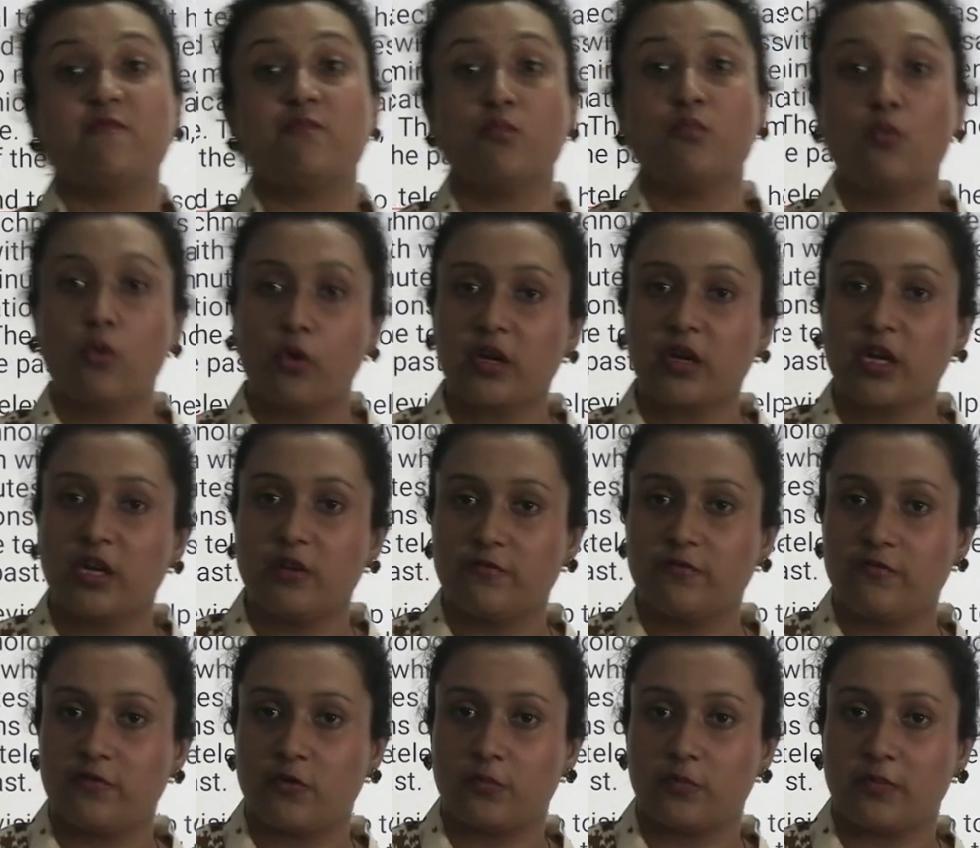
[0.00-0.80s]
more
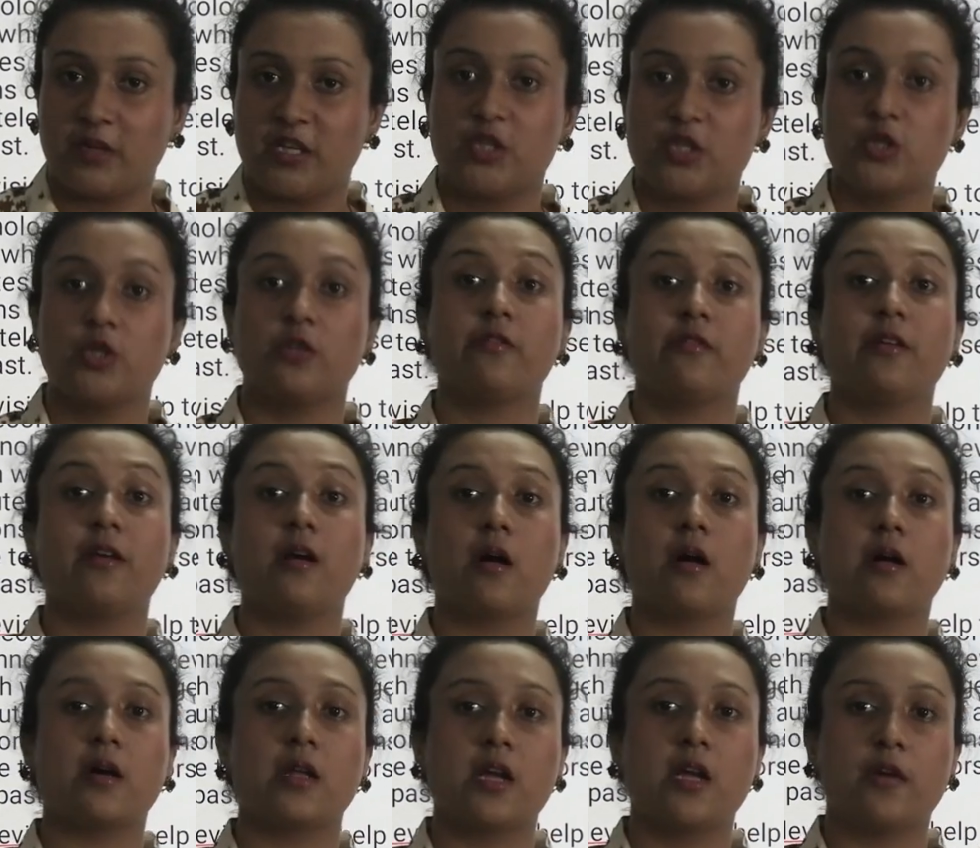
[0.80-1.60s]
information
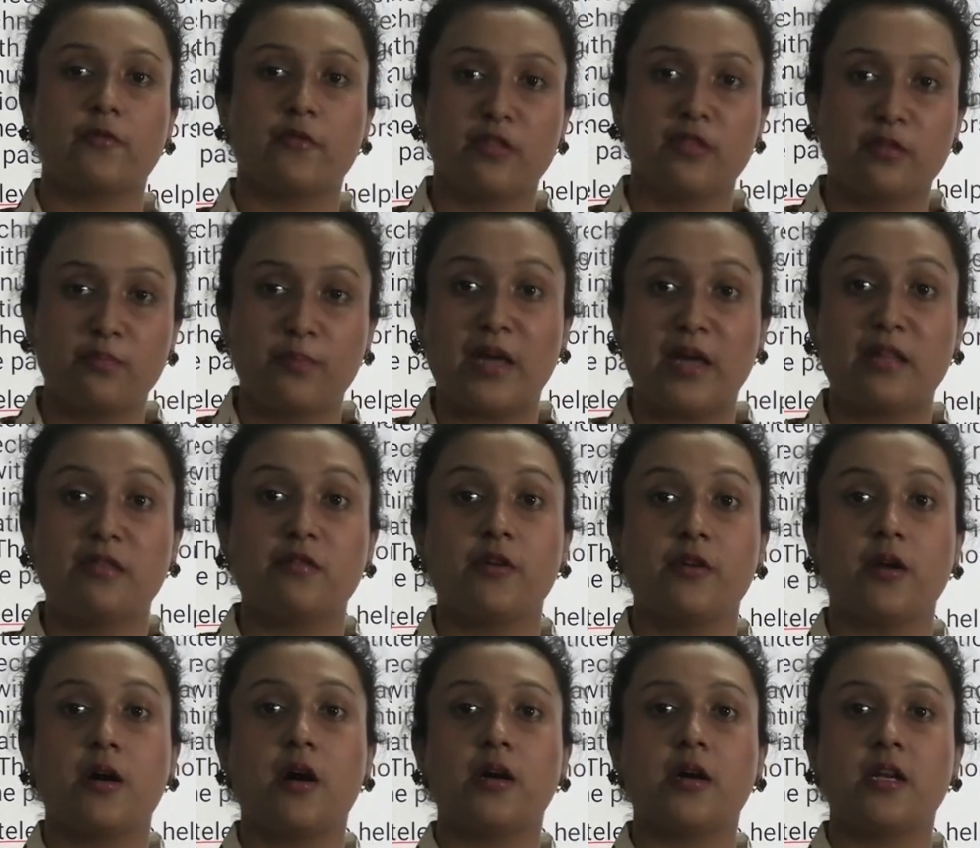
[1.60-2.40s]
regarding our space,
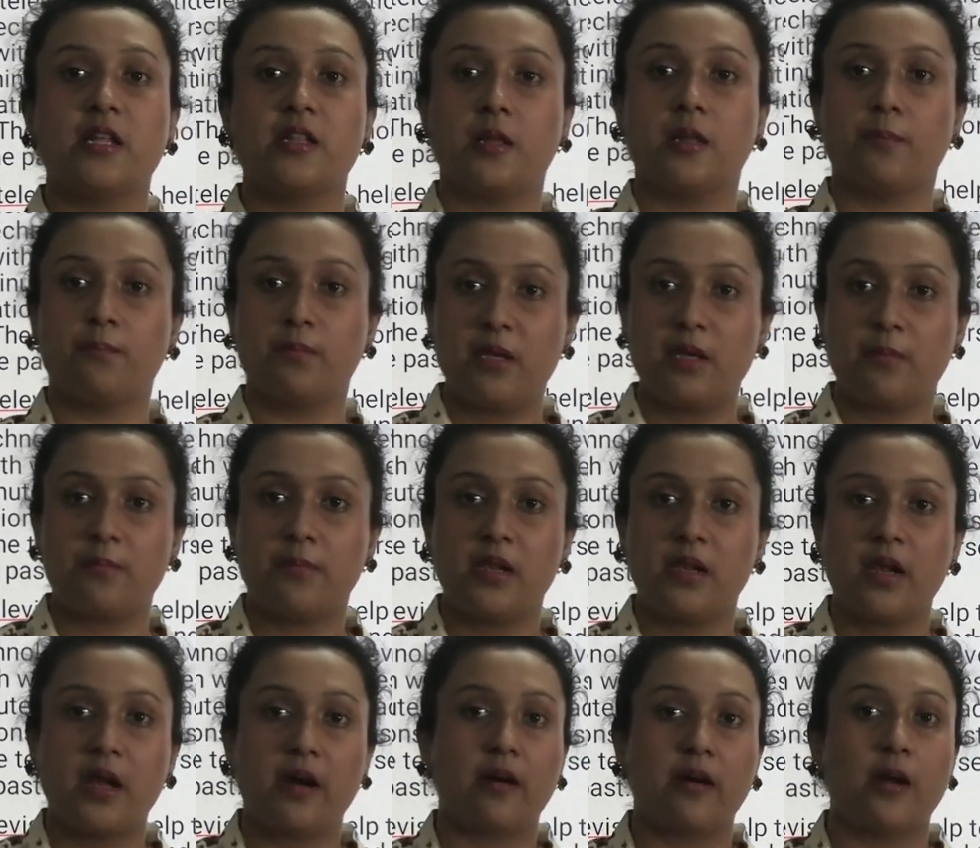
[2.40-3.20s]
regarding the
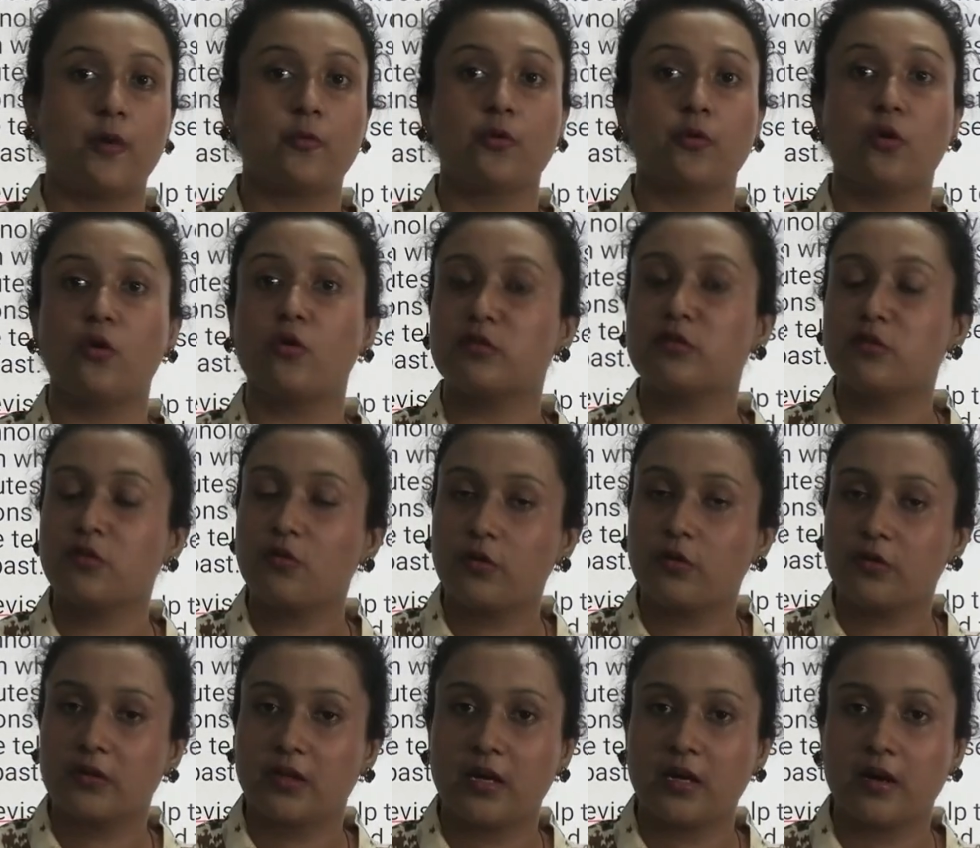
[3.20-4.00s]
people around. Also,
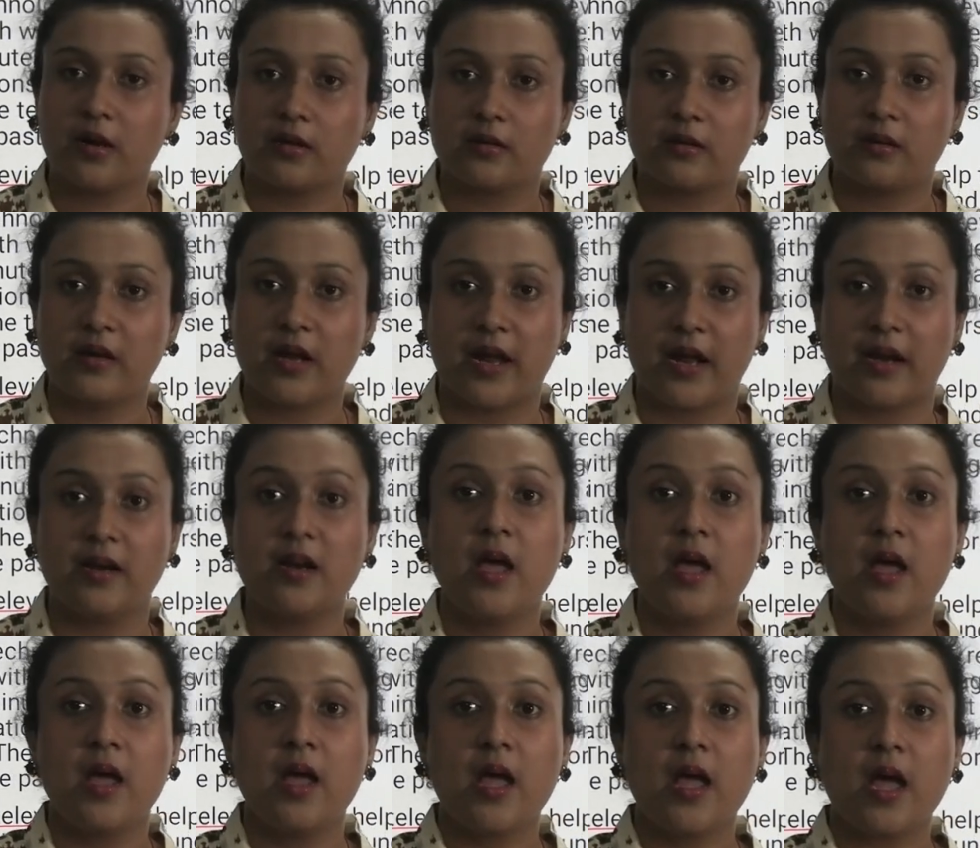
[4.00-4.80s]
on the other
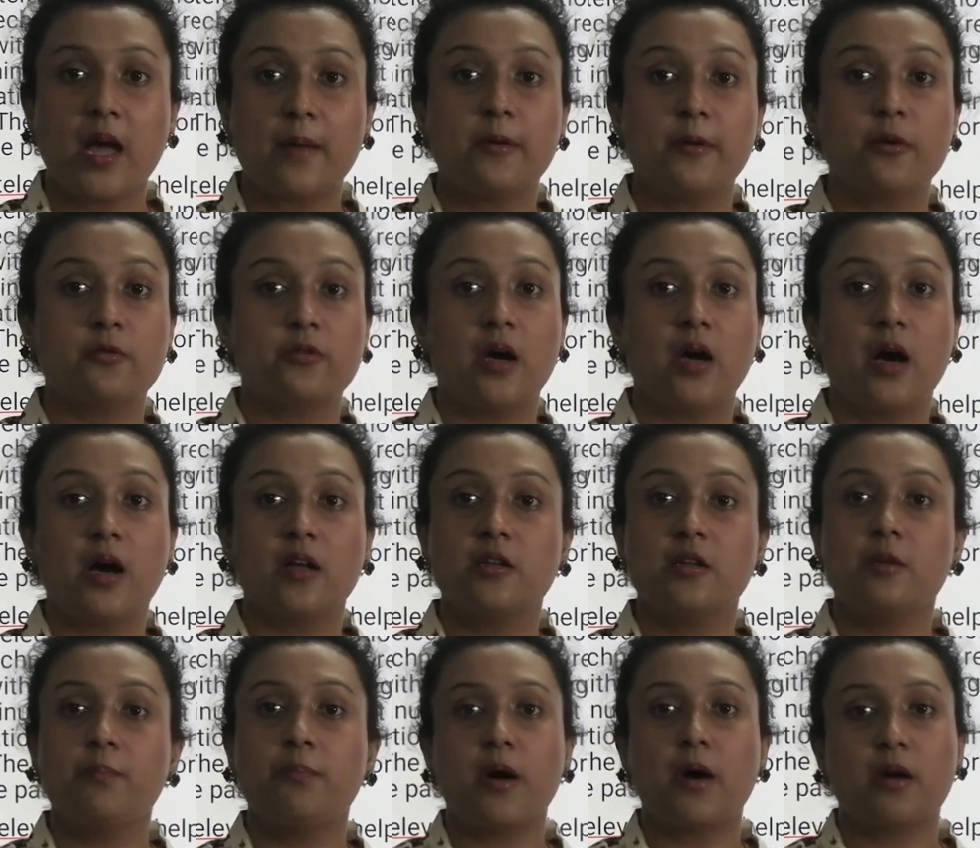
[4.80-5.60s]
hand, about the
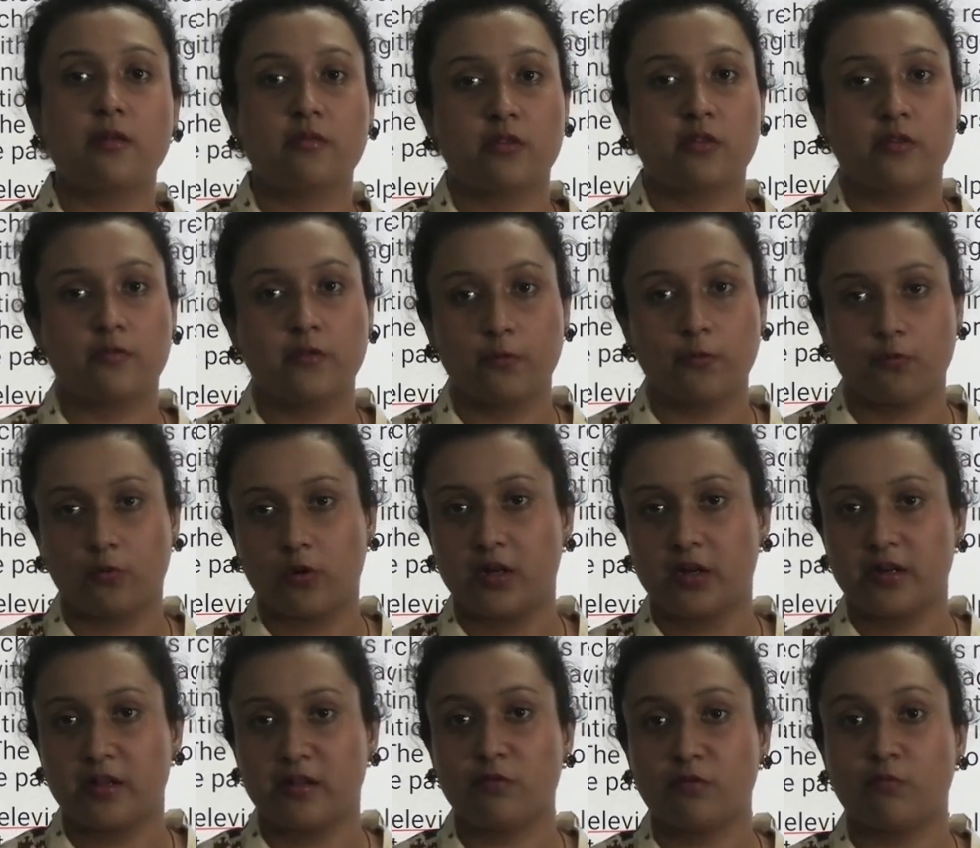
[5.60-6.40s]
other parts of the
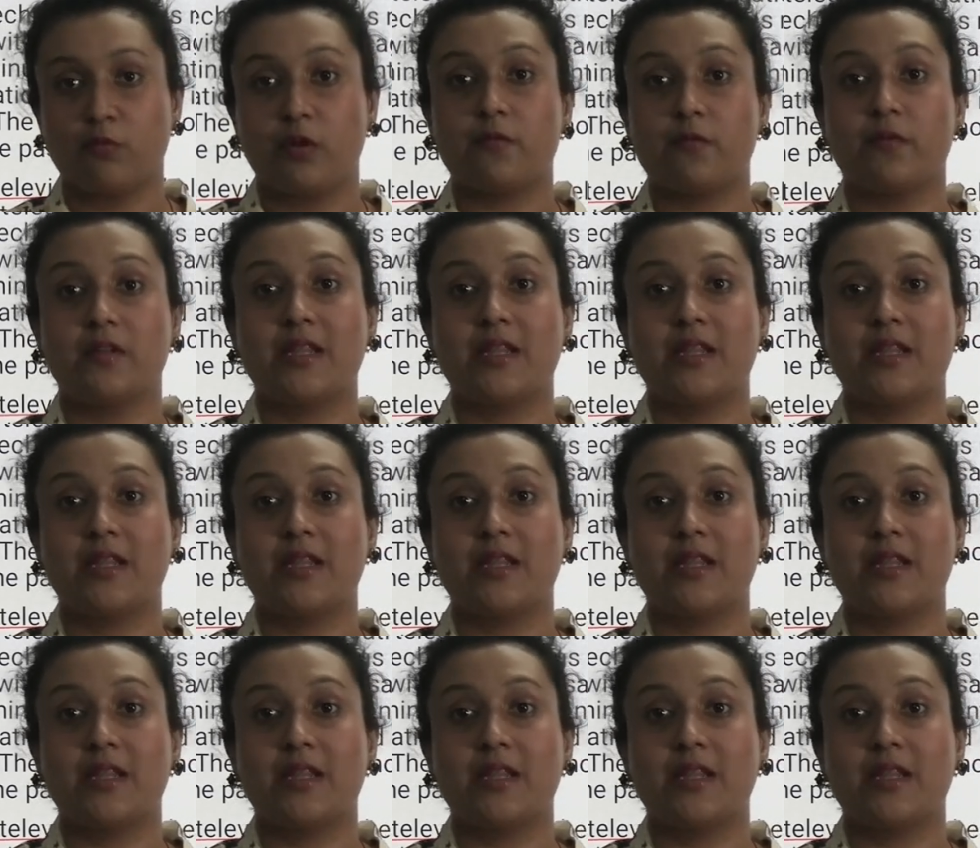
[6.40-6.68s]
world as well.